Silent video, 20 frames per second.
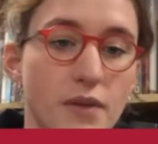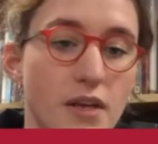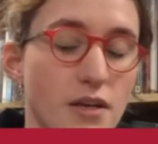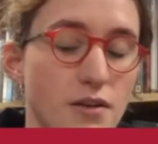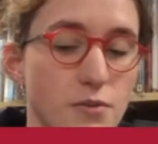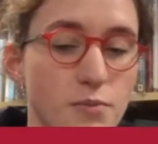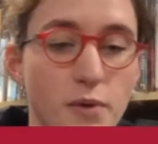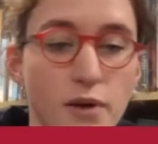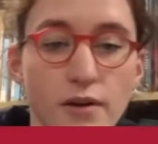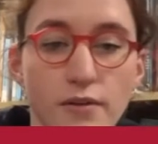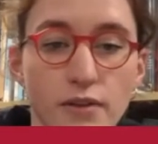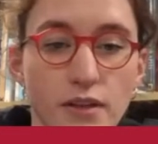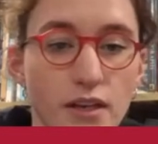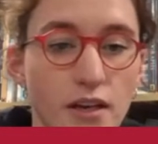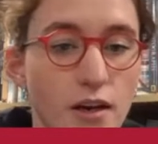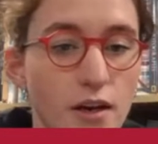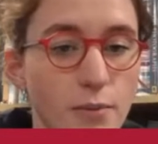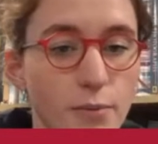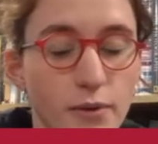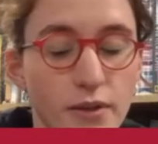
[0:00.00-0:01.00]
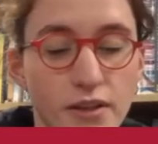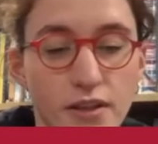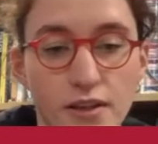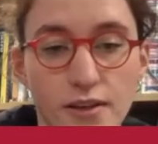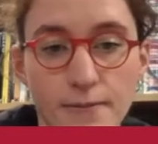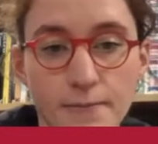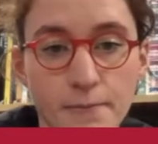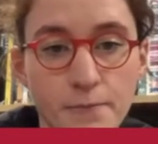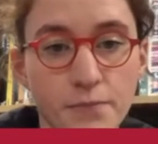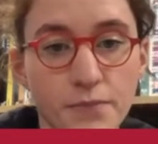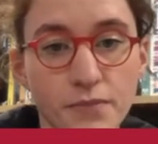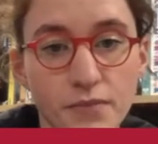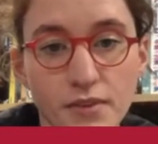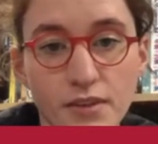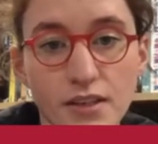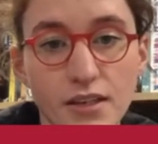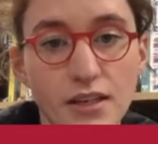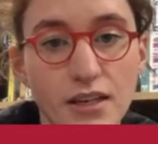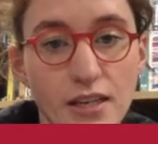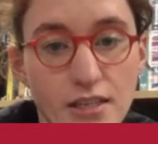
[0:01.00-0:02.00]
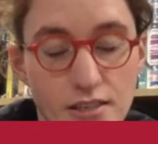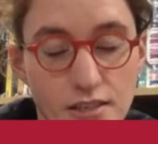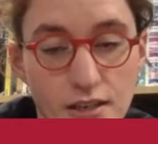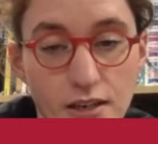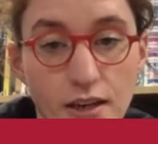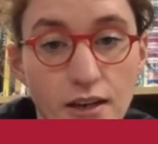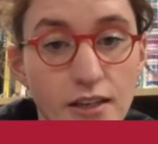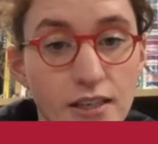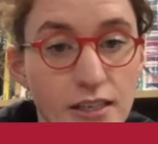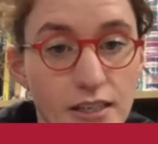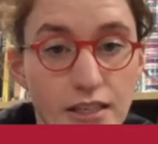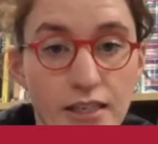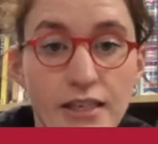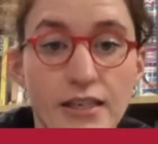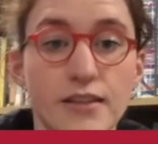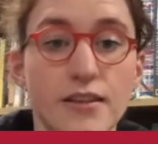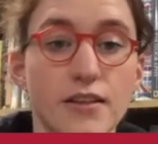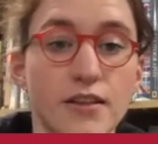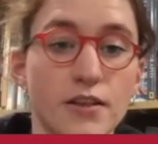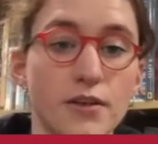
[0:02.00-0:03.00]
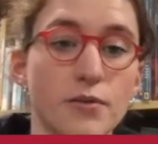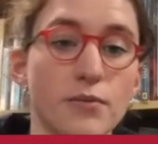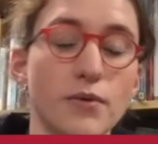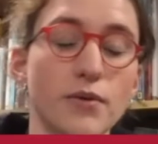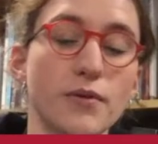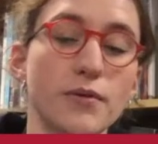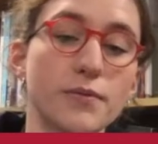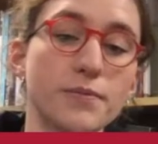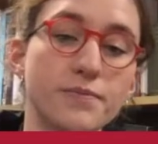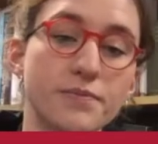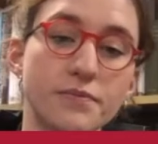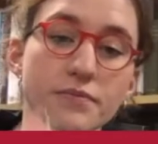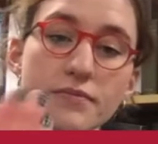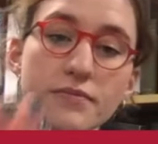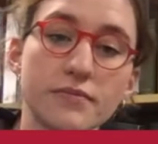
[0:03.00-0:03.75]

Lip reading: as part of the library, that it's likely that you will